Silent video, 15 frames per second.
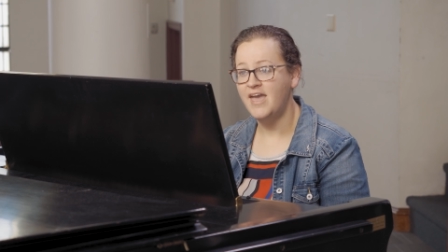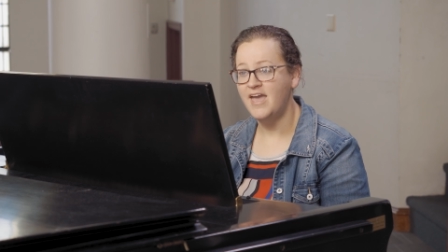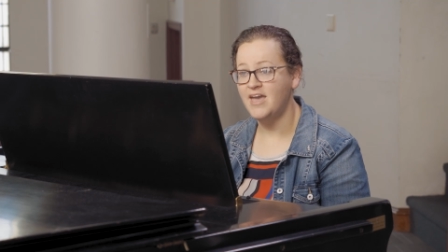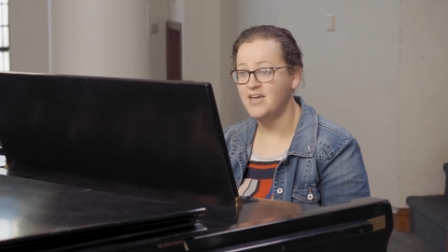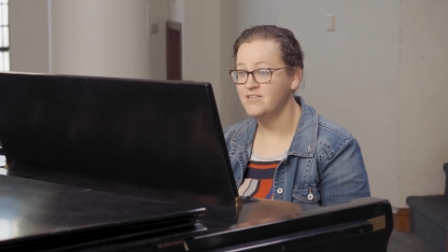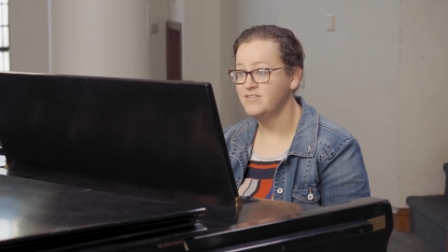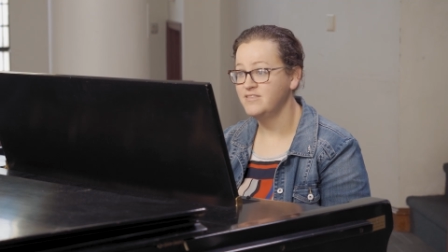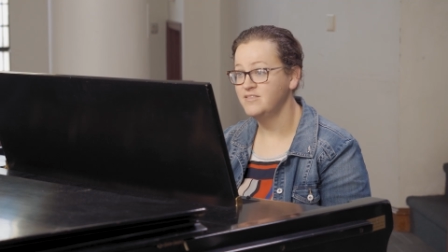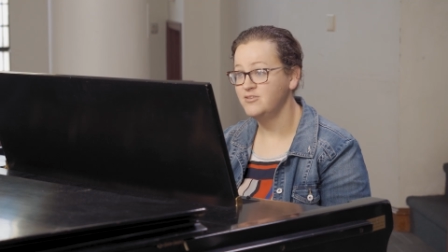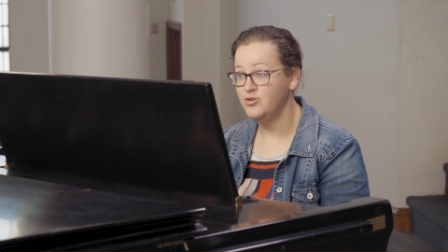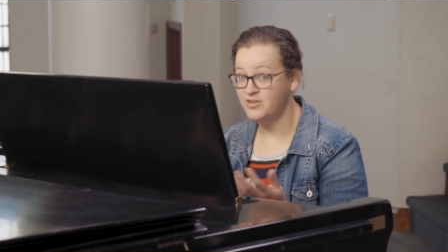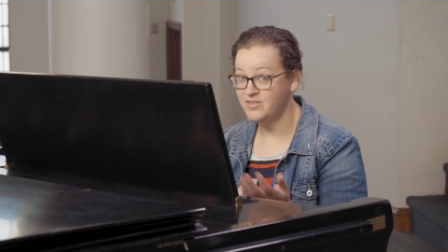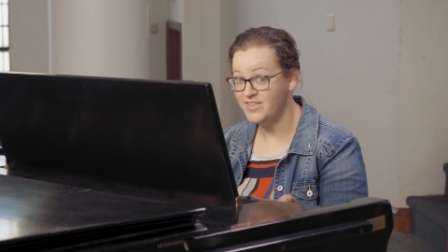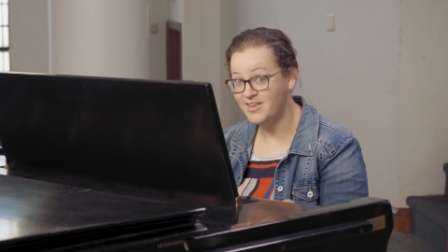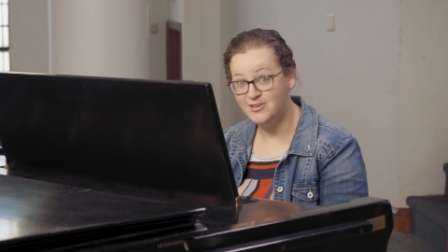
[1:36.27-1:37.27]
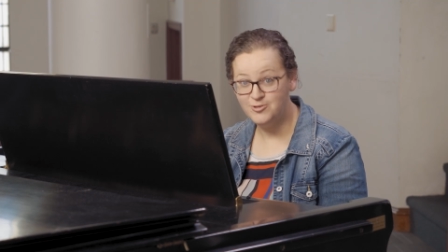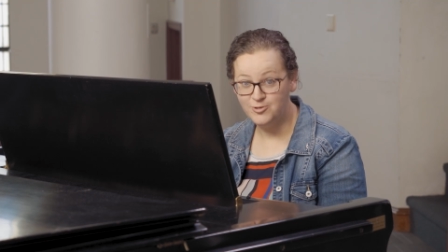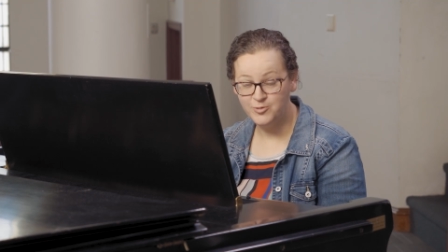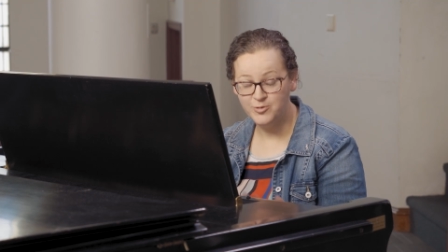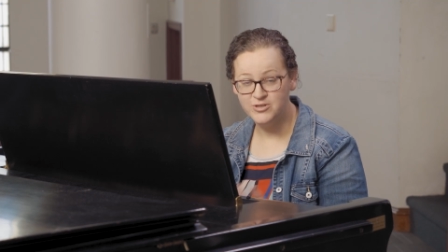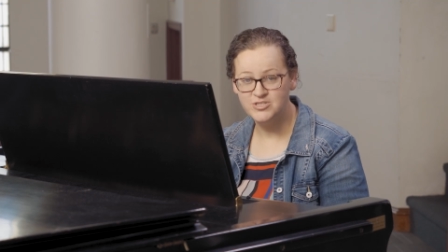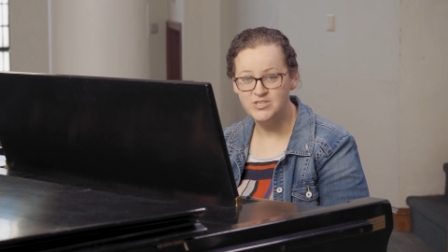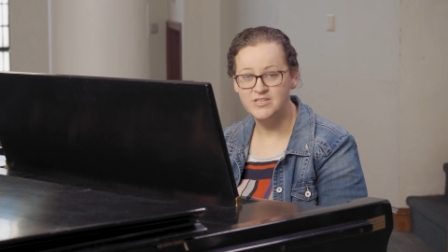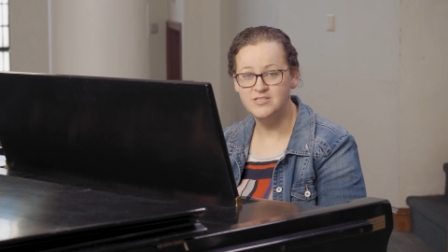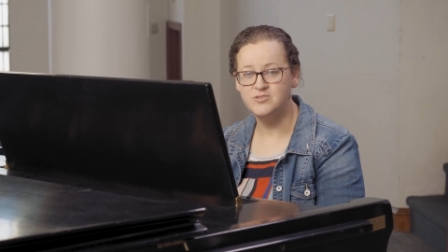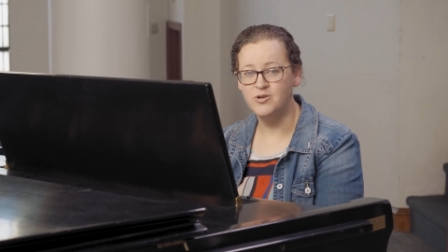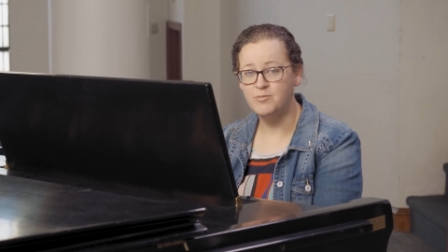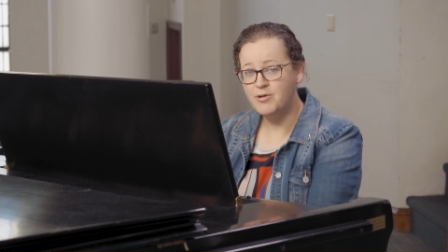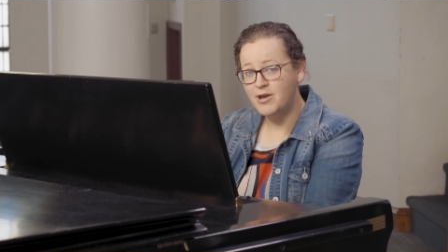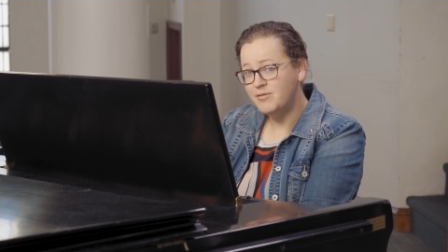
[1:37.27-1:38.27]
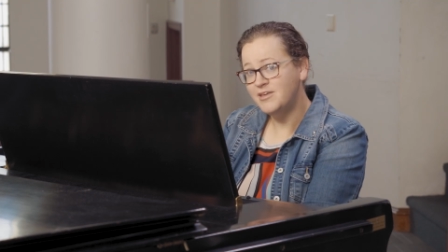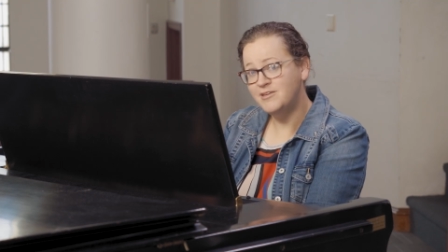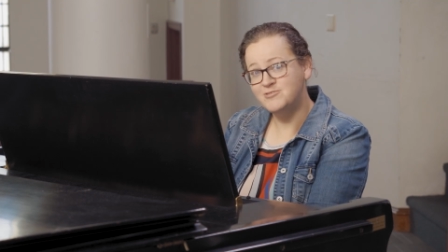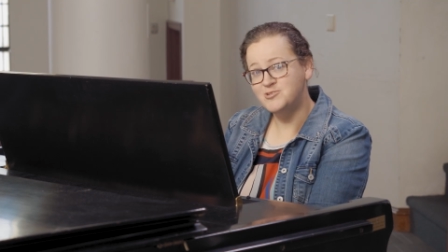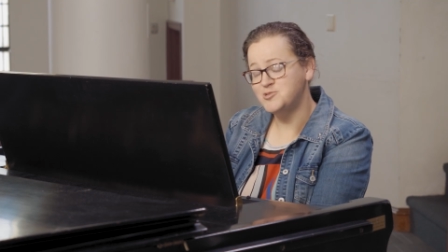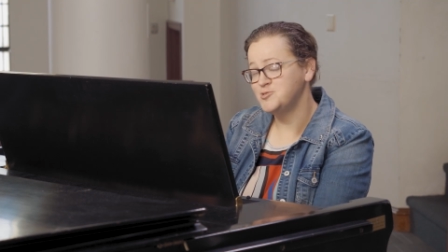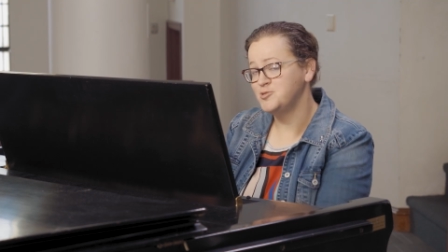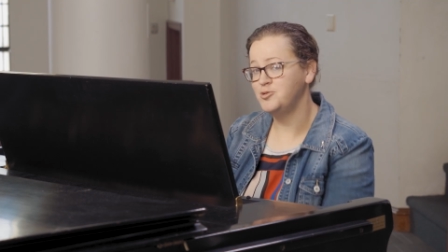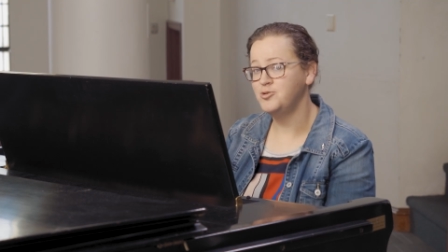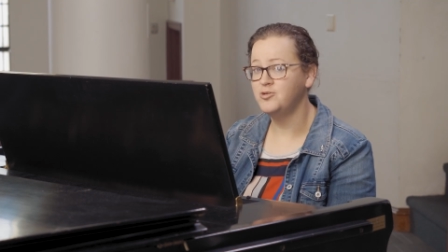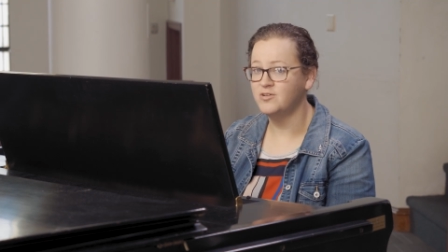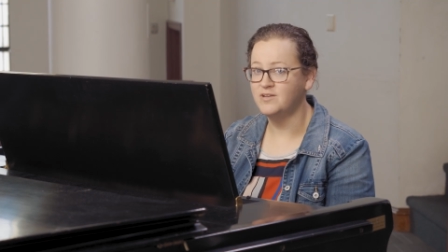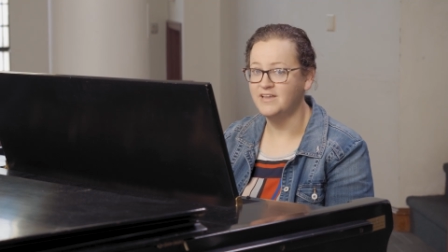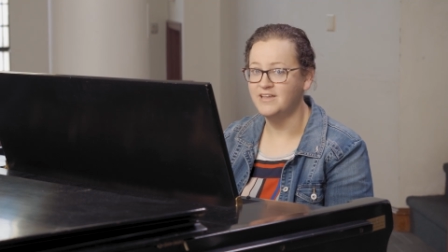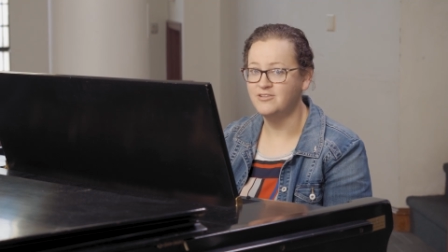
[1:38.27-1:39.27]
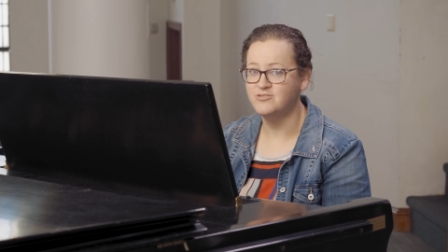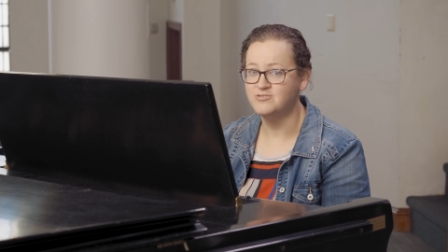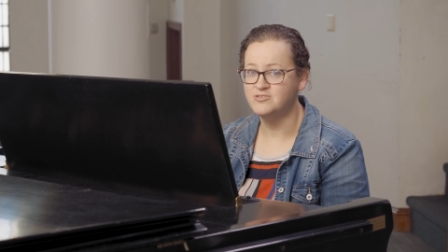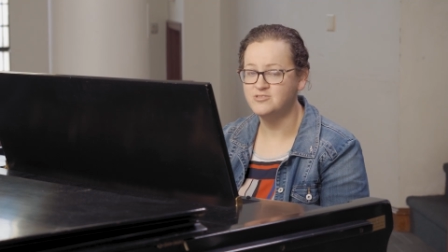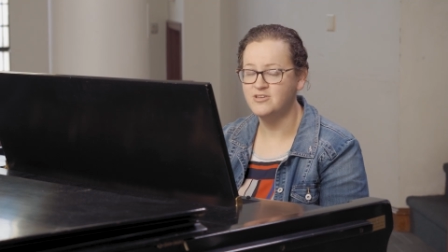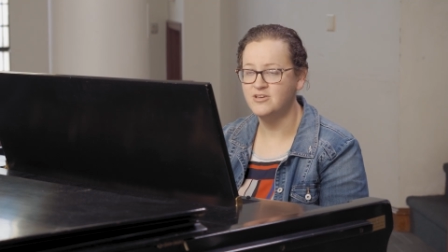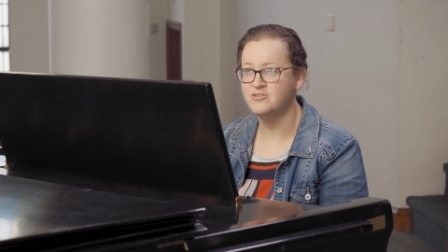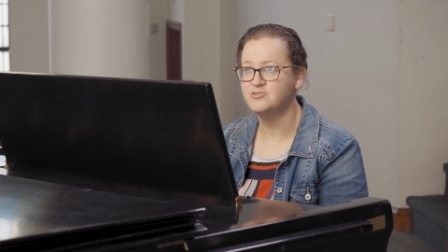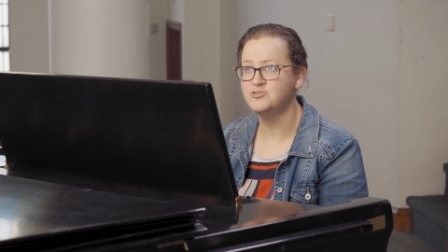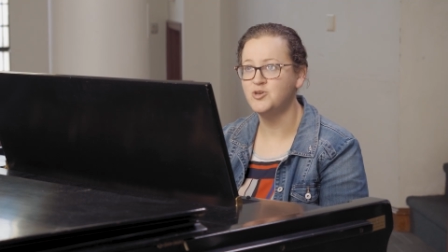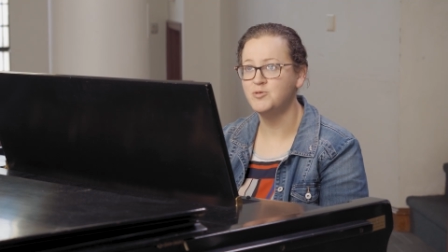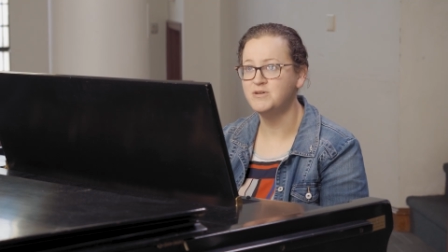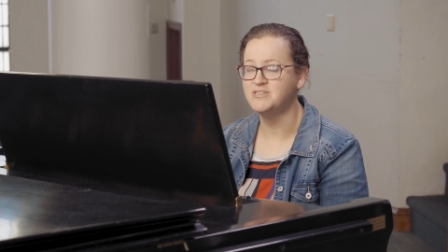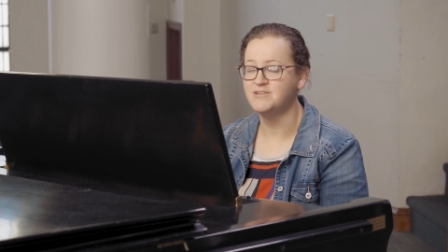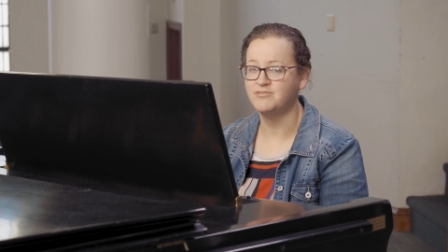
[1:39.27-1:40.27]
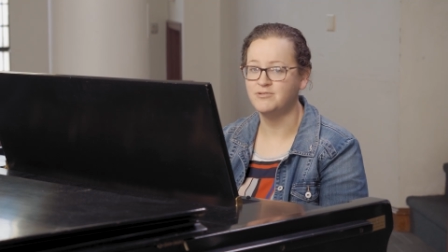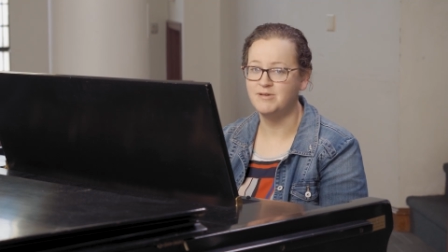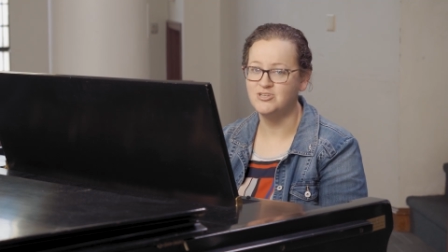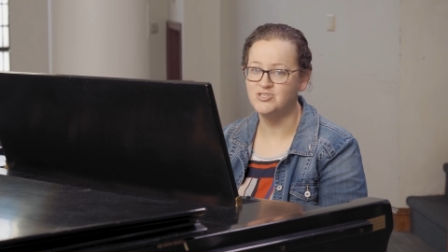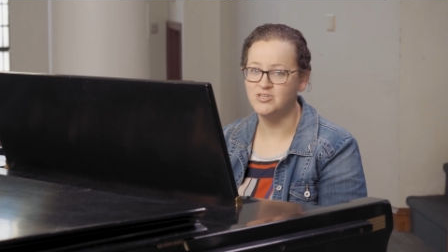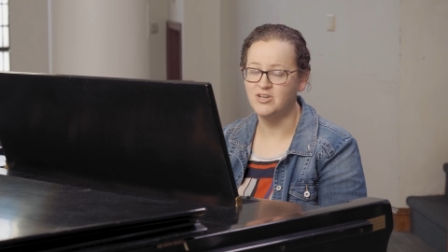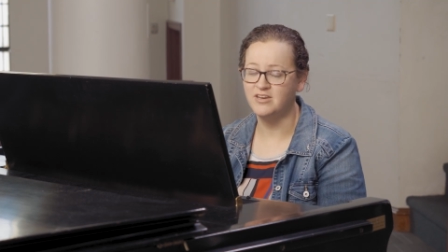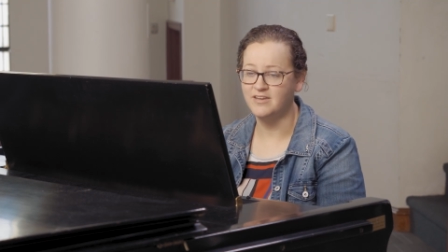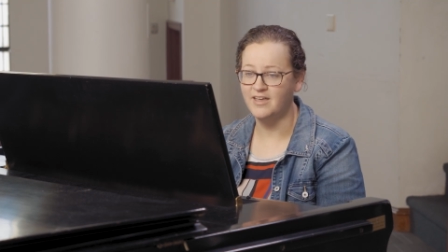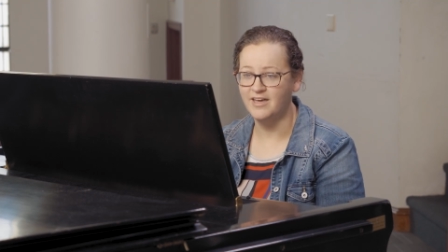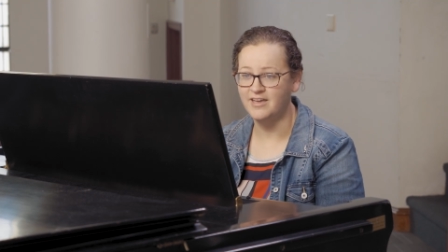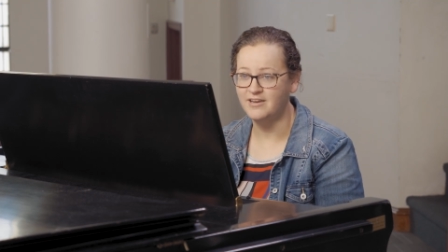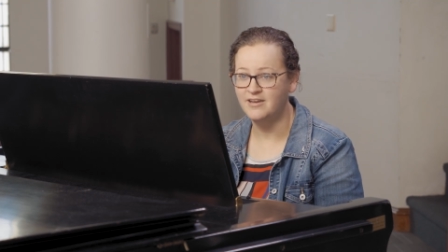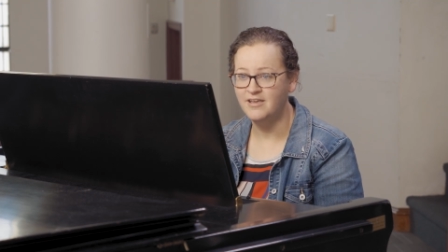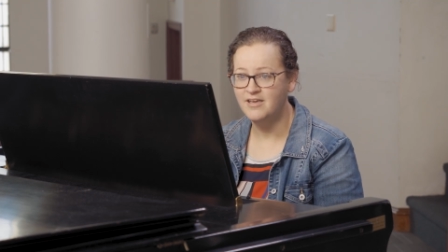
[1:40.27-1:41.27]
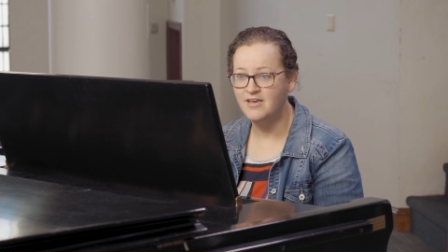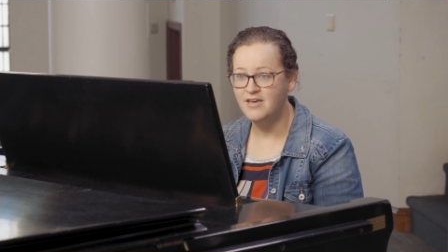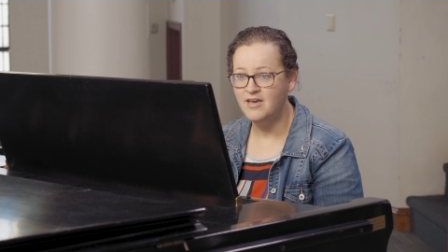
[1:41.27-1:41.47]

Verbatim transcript: And you could then do chord sheets or probably even just Google it. There's so much information online